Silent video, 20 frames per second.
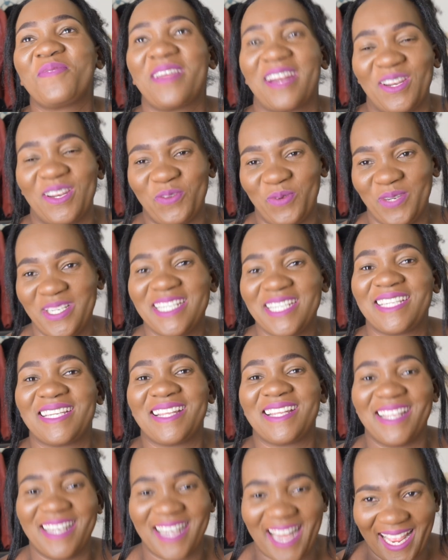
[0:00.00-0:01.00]

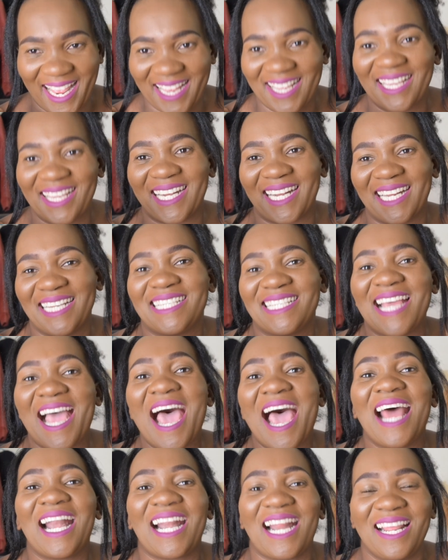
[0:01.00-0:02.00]
graduated, like grade
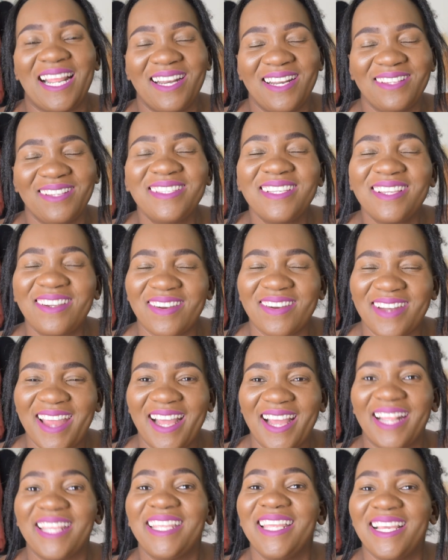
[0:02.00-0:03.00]
R, is grade
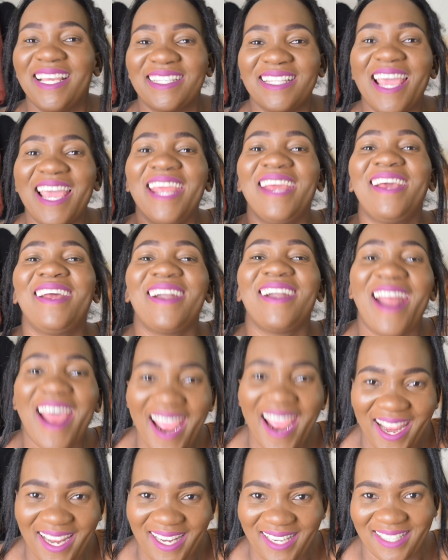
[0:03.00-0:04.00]
Yes, I
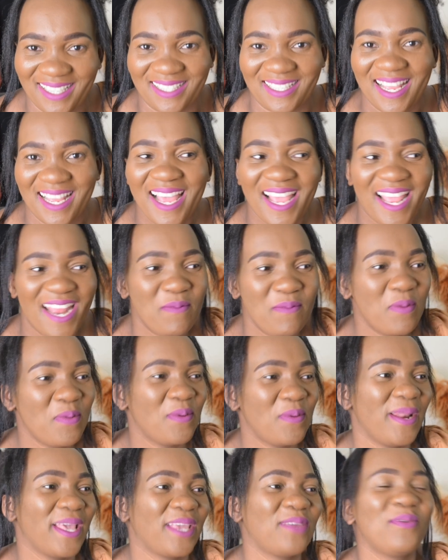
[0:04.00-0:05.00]
cried, and
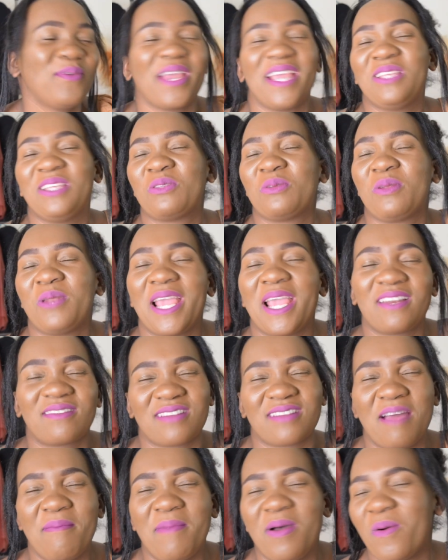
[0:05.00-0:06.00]
people were like, "You guys, you like
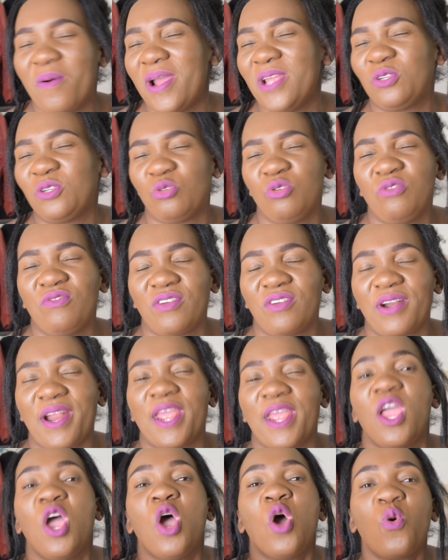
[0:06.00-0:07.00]
drama? Why do you
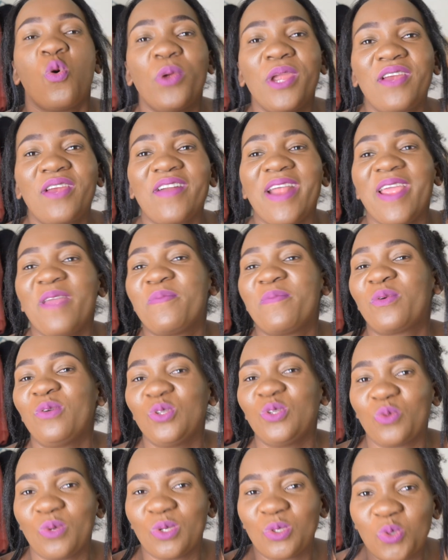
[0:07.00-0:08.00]
cry?" We cry
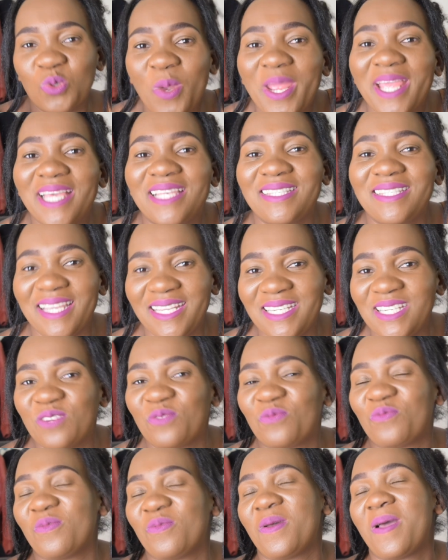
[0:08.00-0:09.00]
because we are so excited
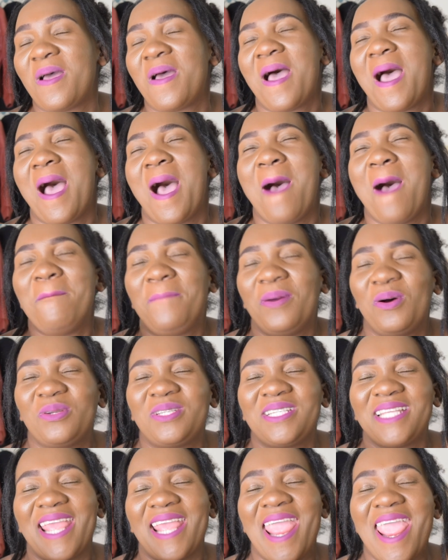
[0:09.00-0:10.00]

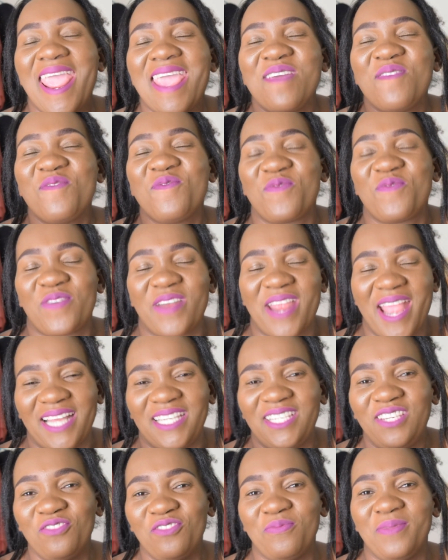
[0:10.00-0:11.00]
about every
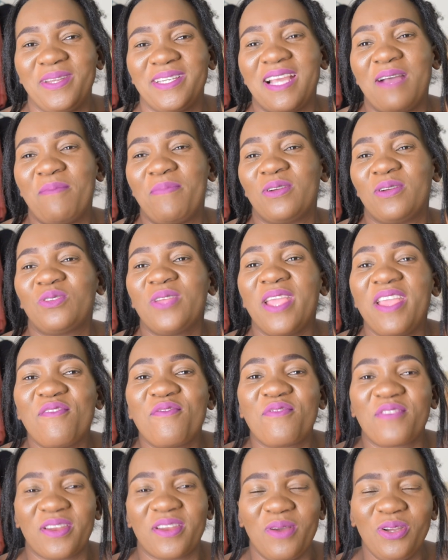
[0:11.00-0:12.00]
achievement, about
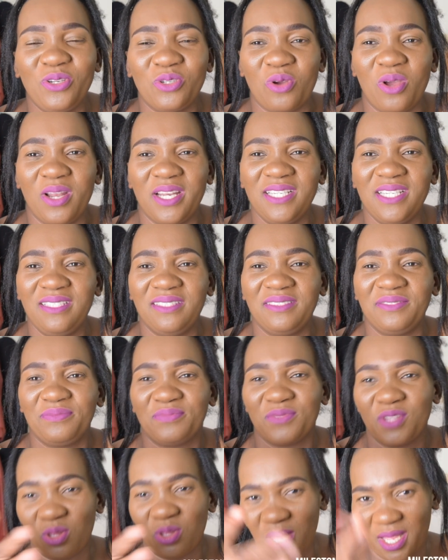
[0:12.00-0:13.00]
every what do you call it?
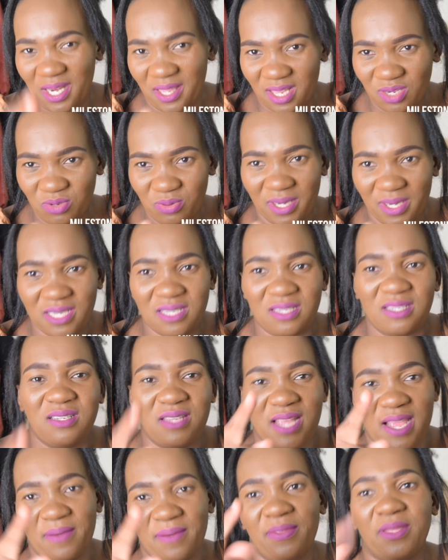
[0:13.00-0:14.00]
that, that word
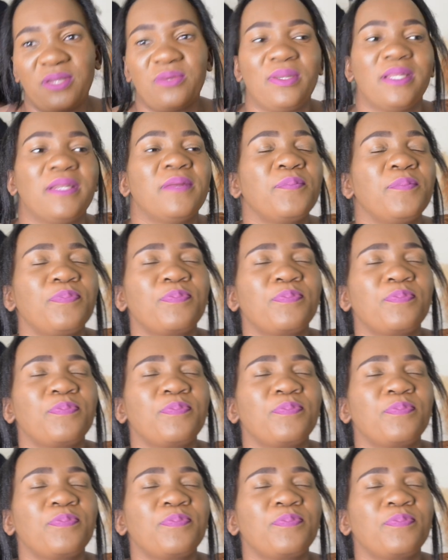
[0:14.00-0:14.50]
yeah that word